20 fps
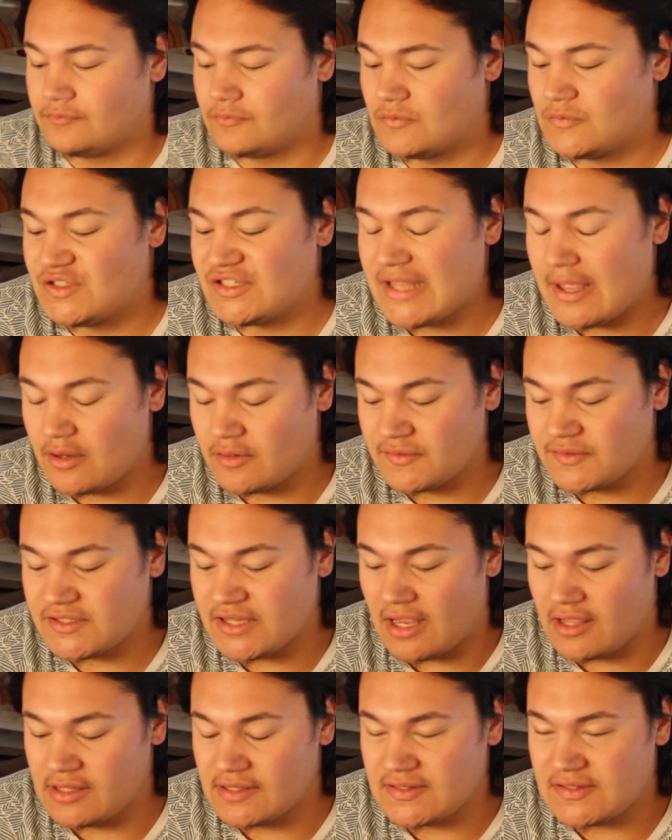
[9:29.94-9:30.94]
Sound of
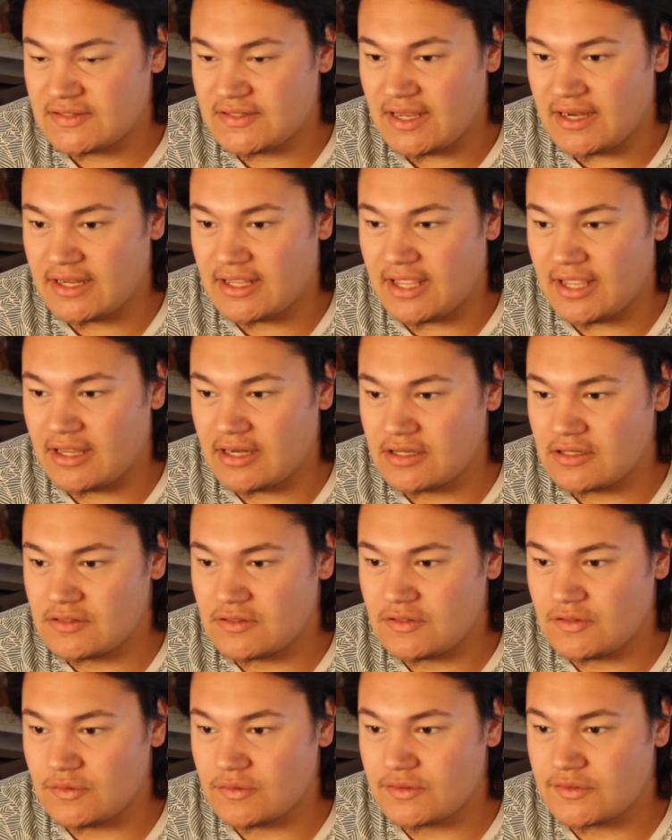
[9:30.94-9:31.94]
Silence, dedicated
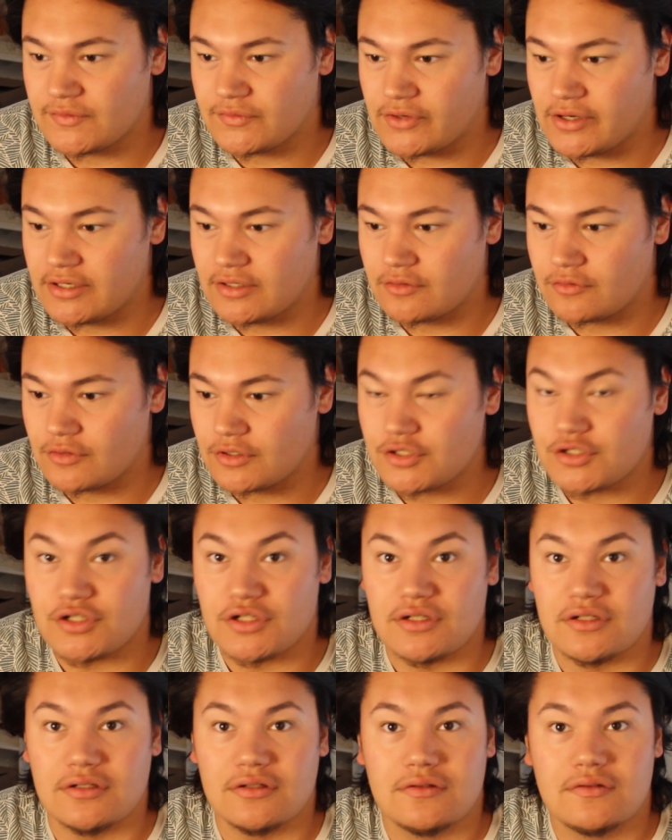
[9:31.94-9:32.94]
to his friend
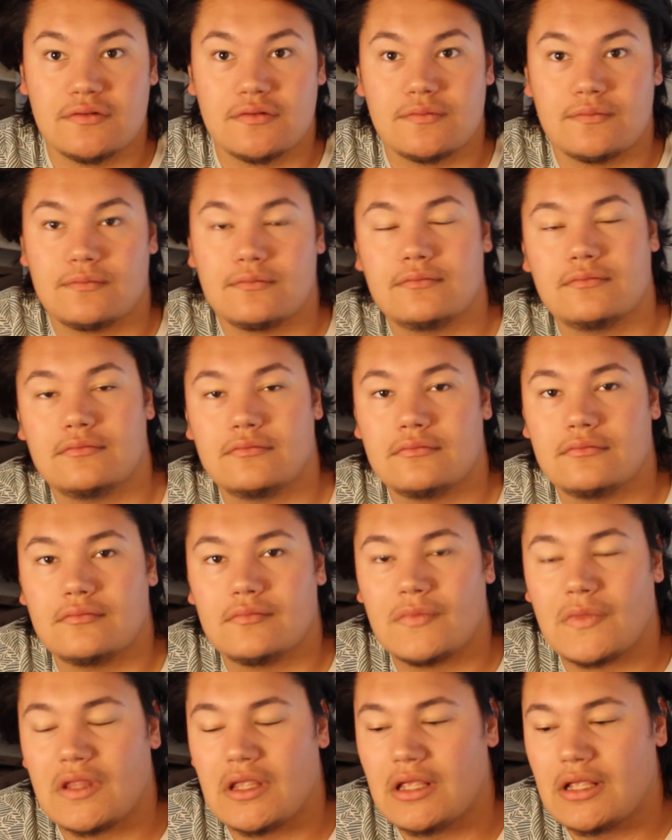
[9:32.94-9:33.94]
Christian.
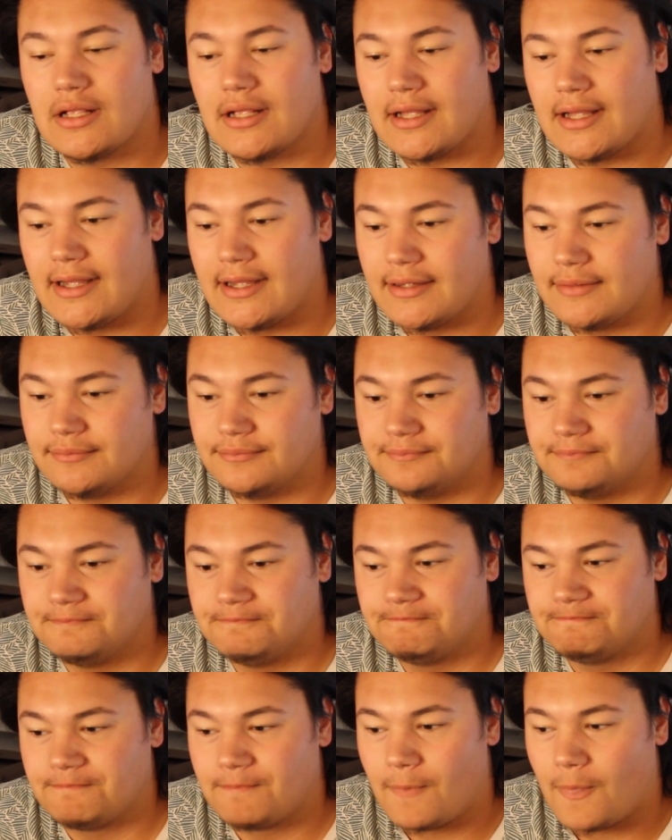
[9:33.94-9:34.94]

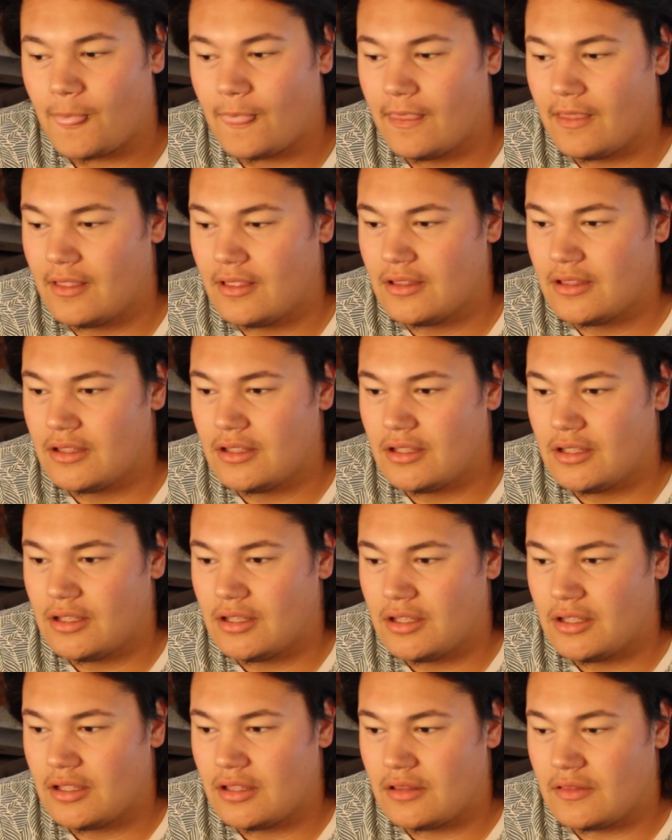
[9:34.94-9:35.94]

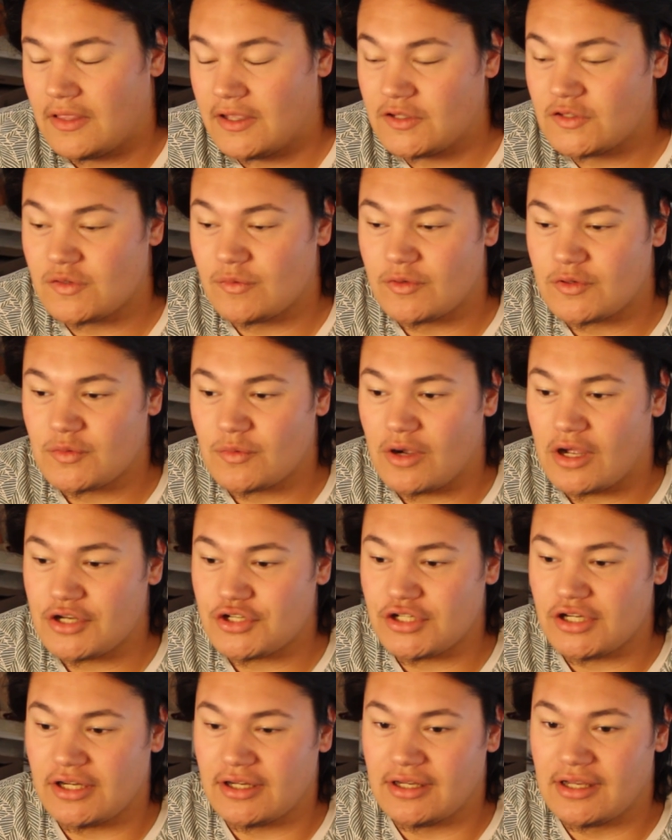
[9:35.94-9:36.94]
Thank you so much for
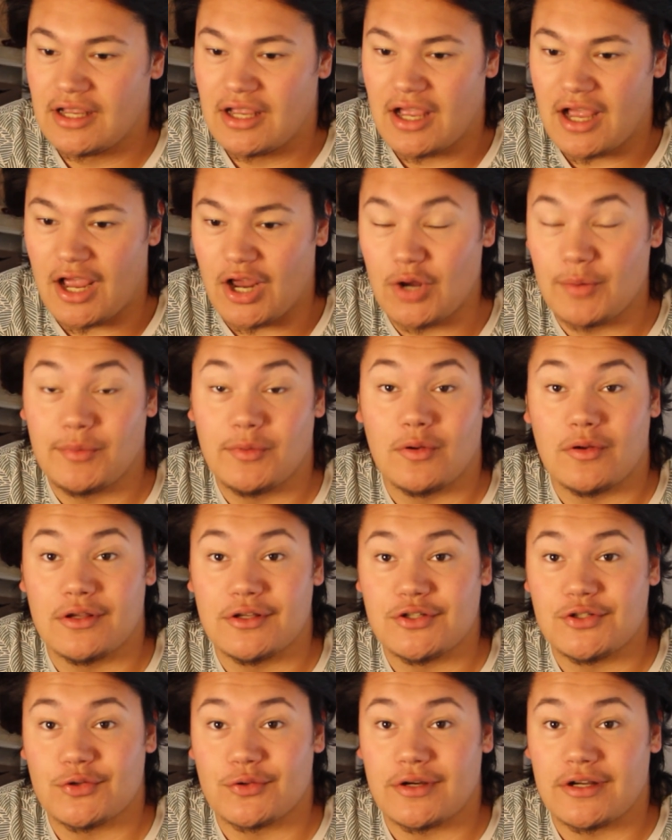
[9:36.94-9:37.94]
watching. I hope you all
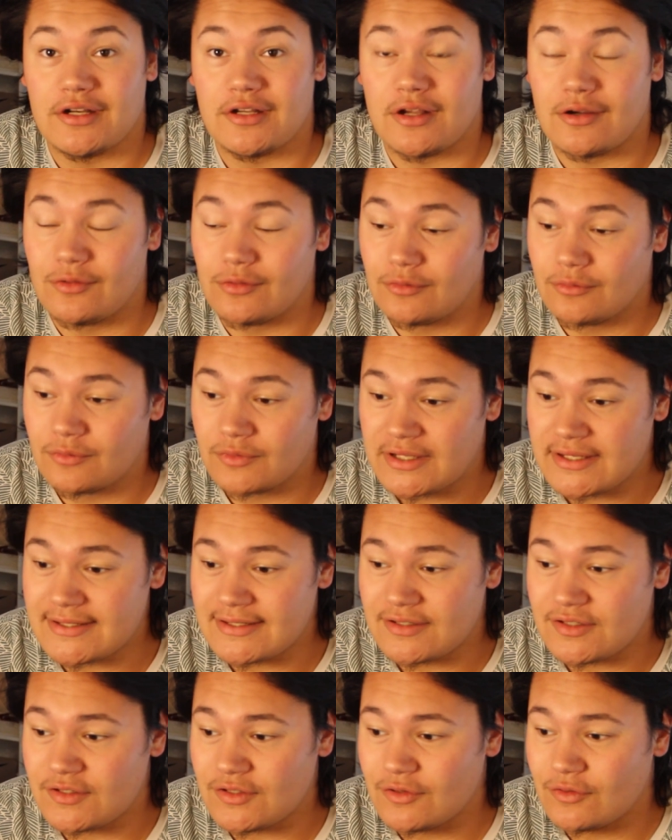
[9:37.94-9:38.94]
enjoyed. Go
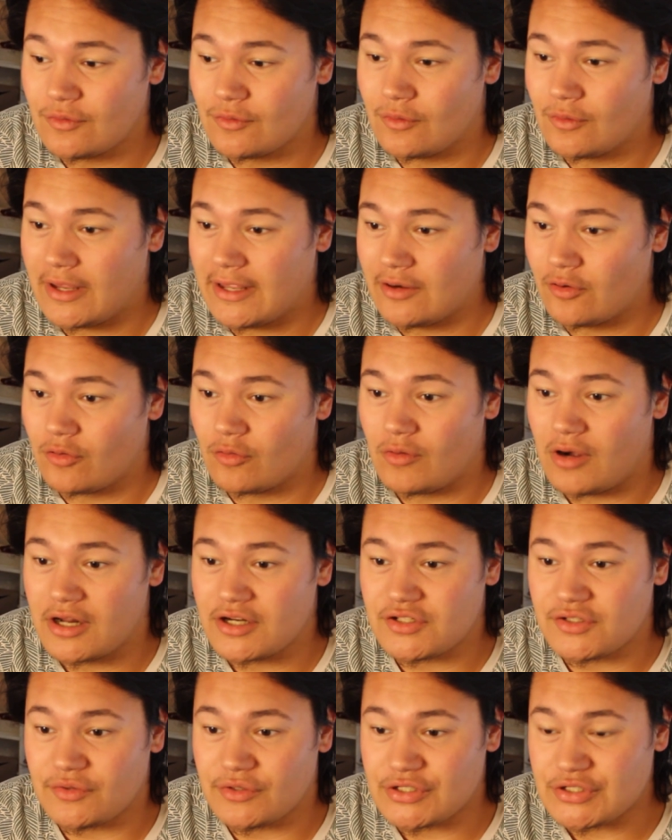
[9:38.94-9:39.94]
listen to and or
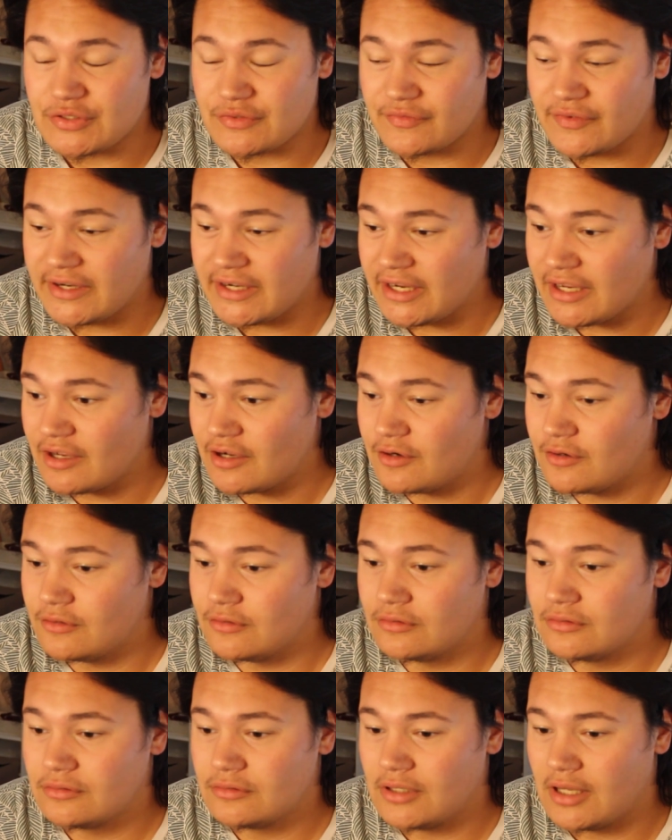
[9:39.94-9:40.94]
watch the original
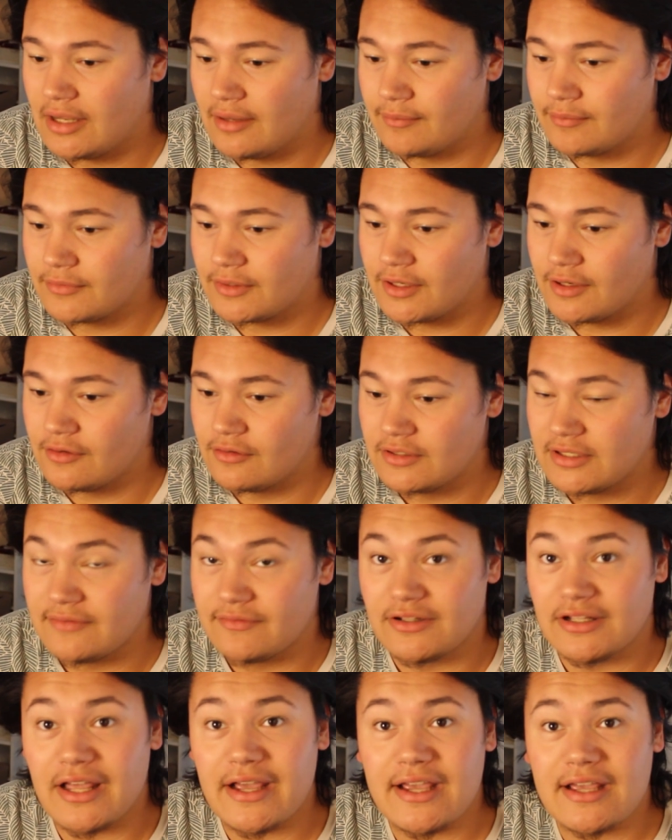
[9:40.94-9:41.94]
video. Go leave a
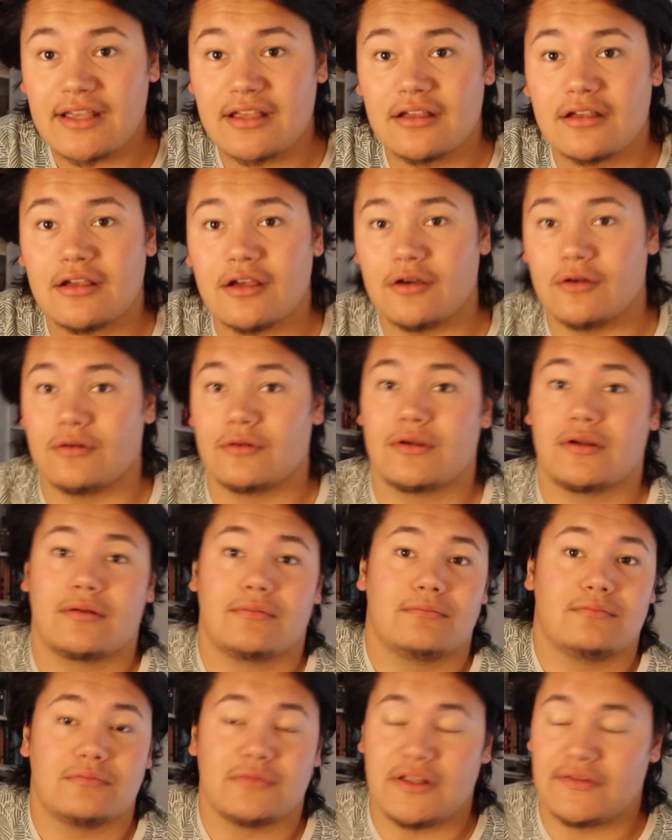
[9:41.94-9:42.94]
like, go
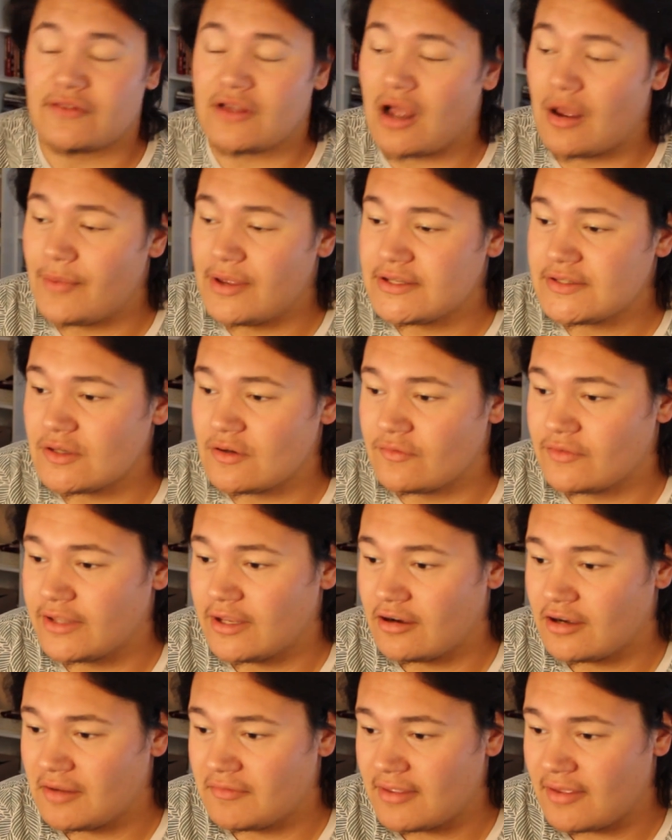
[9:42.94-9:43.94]
leave comments over
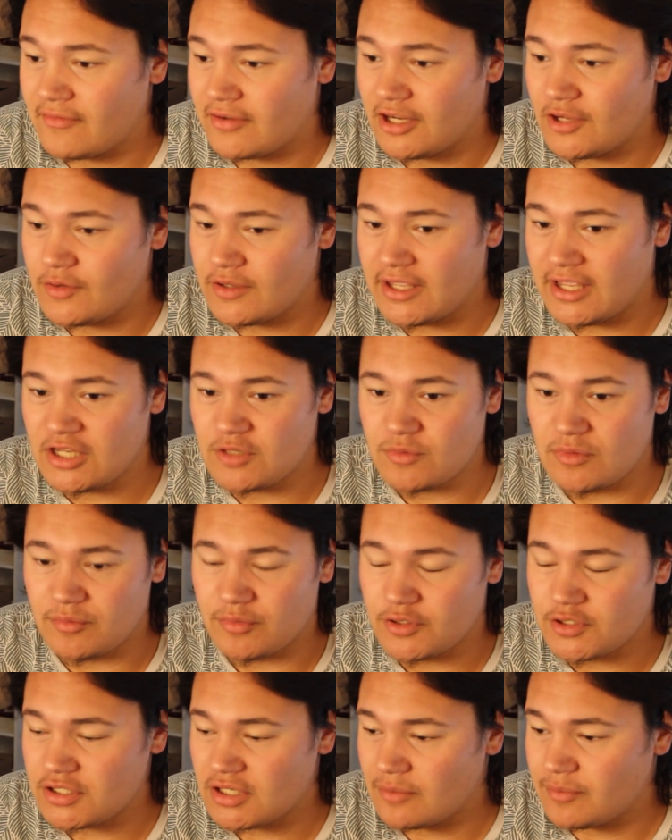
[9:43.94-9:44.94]
there, give that video engagement,
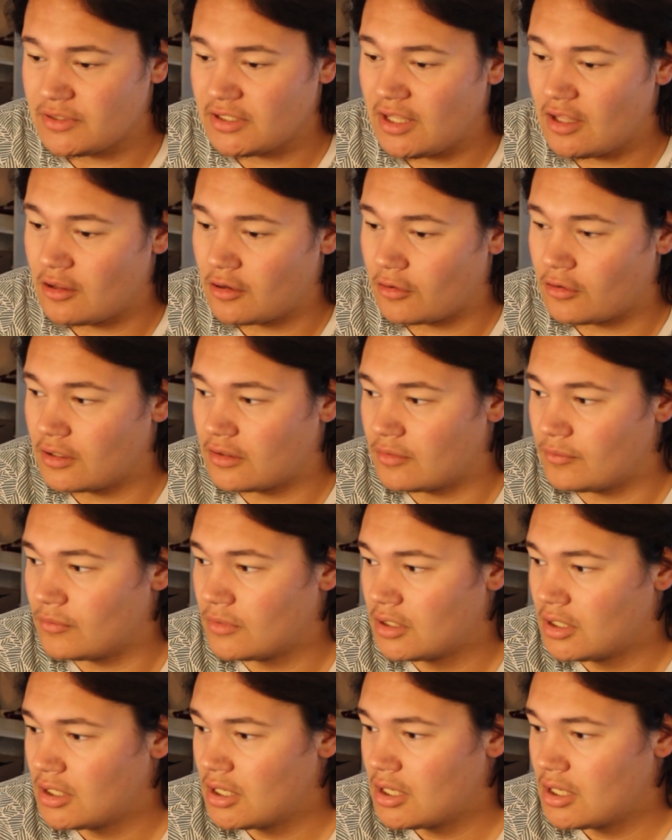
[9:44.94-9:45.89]
push it up in the algorithm.